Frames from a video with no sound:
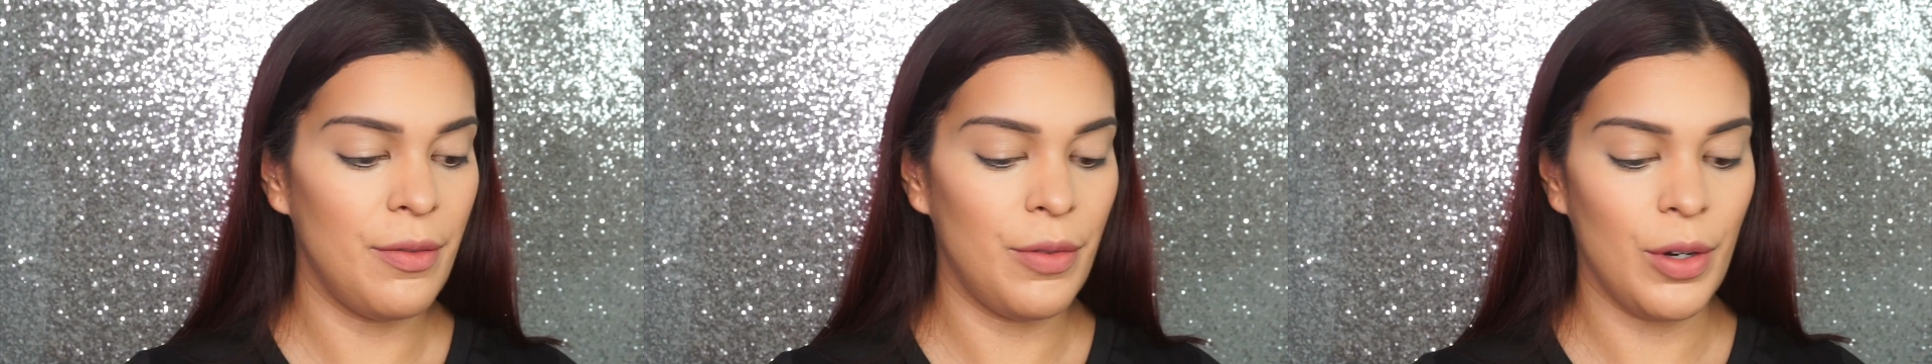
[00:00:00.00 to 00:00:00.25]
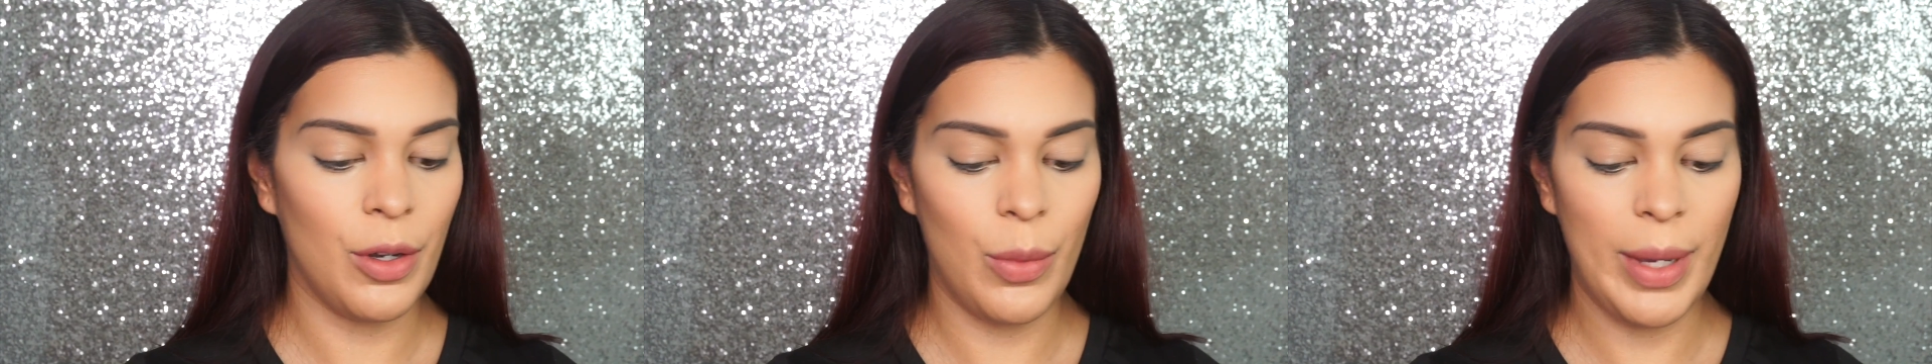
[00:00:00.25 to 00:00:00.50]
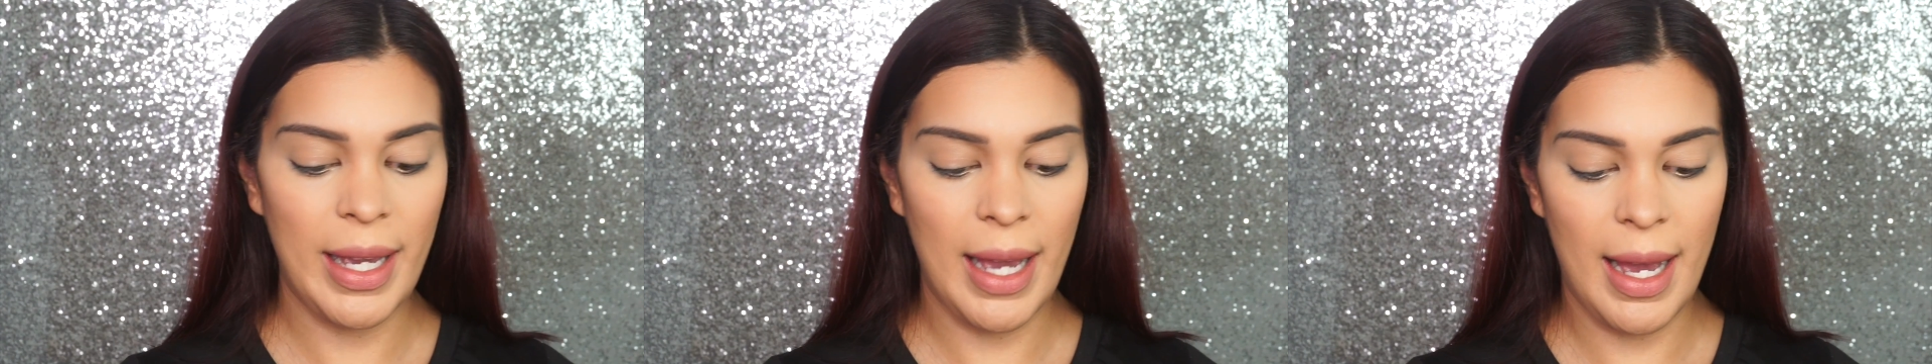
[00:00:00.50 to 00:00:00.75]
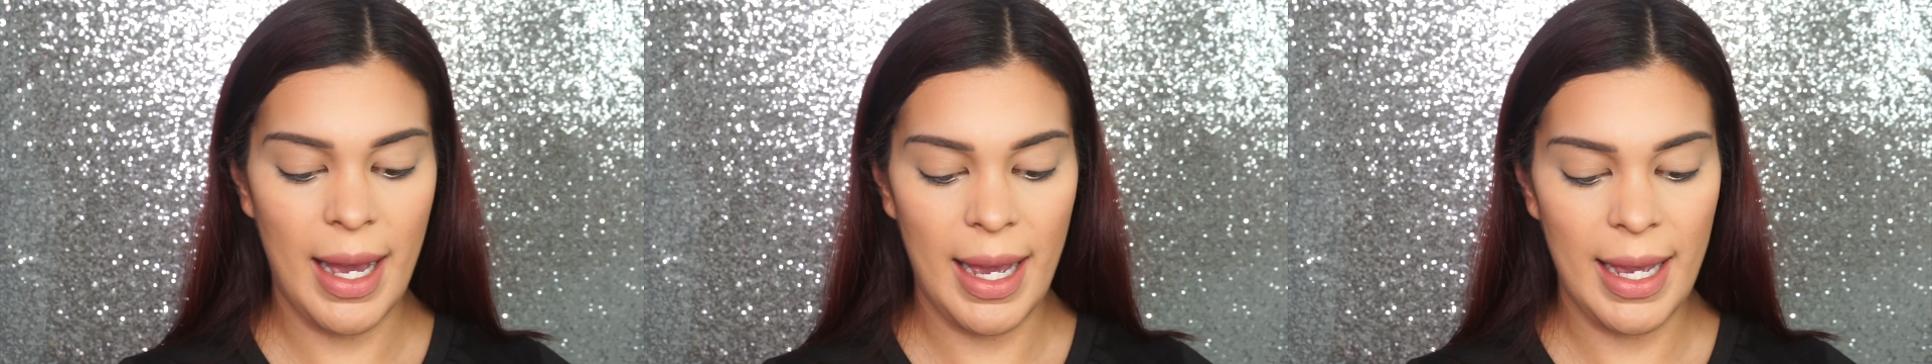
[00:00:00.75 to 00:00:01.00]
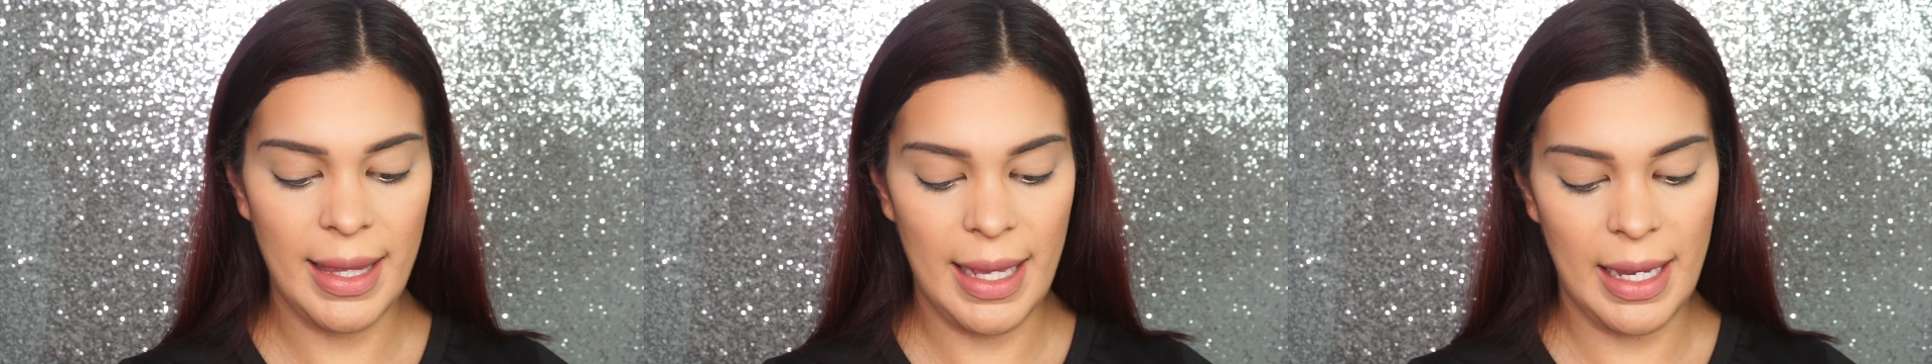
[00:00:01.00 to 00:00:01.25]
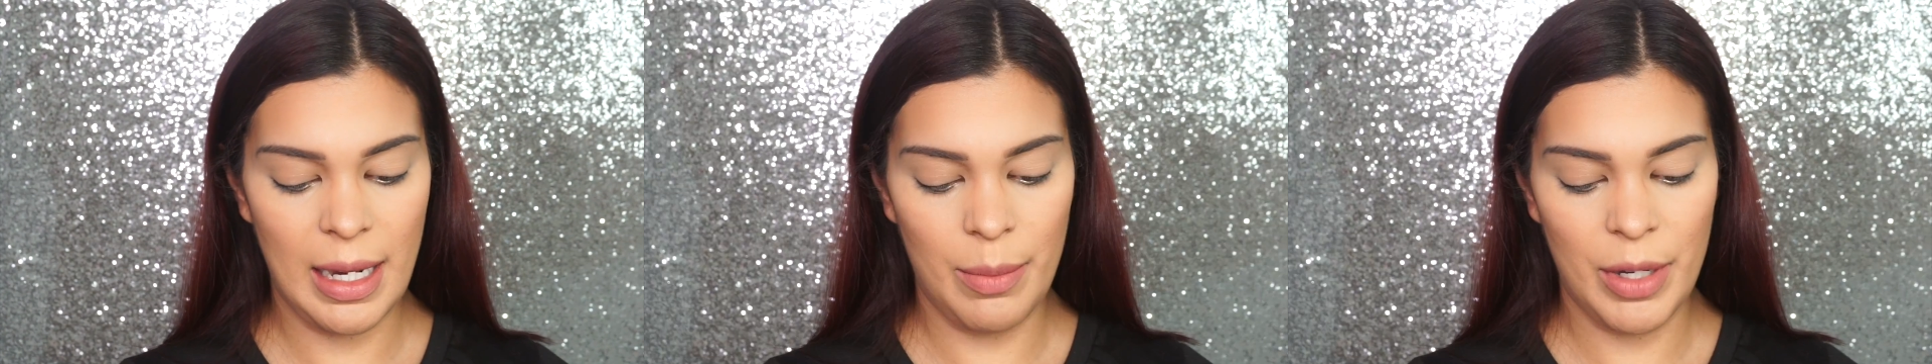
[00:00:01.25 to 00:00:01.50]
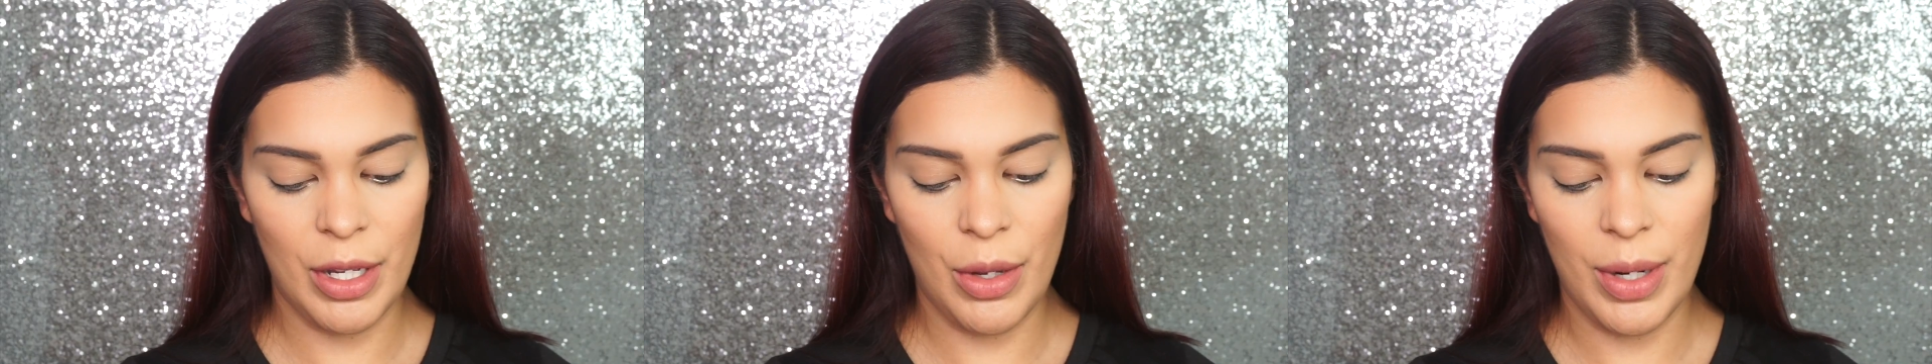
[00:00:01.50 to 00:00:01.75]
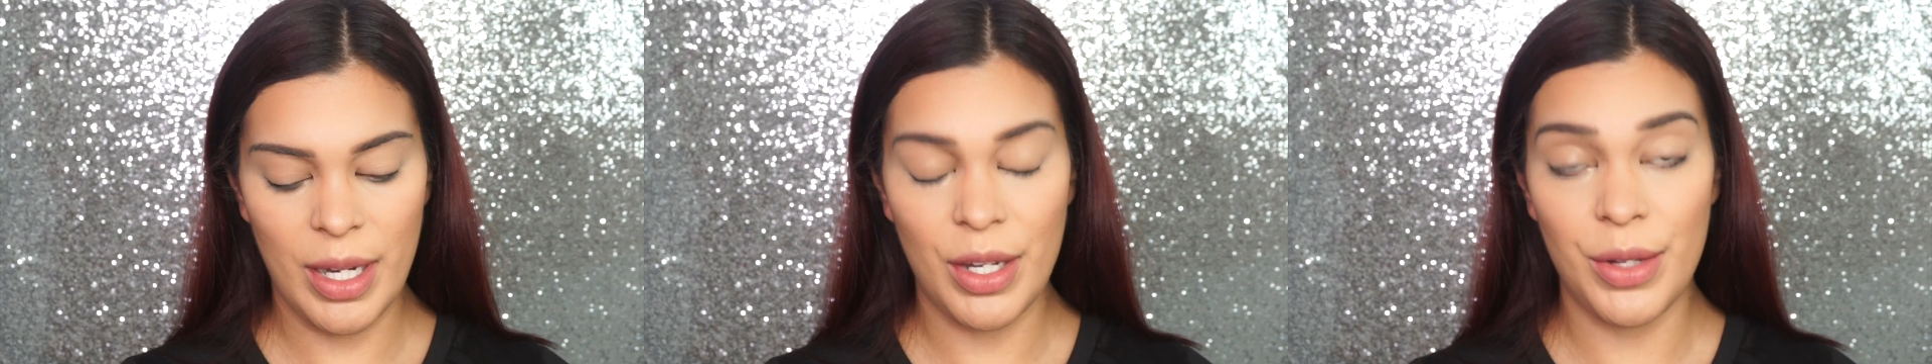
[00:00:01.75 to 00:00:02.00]
For a quick highlight, I'm gonna go
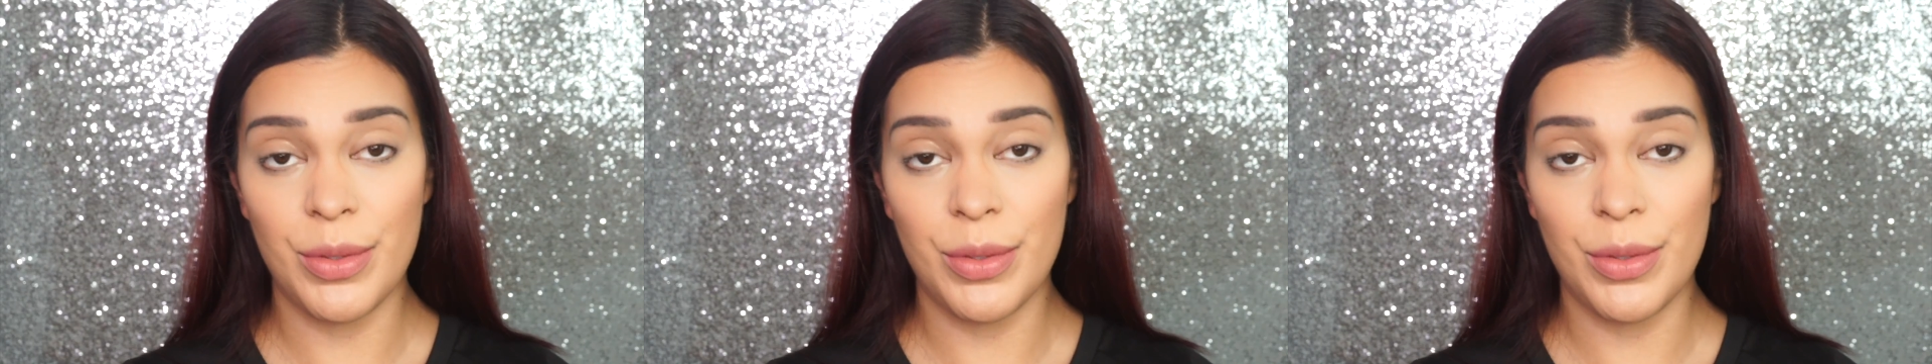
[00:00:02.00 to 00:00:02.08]
ahead and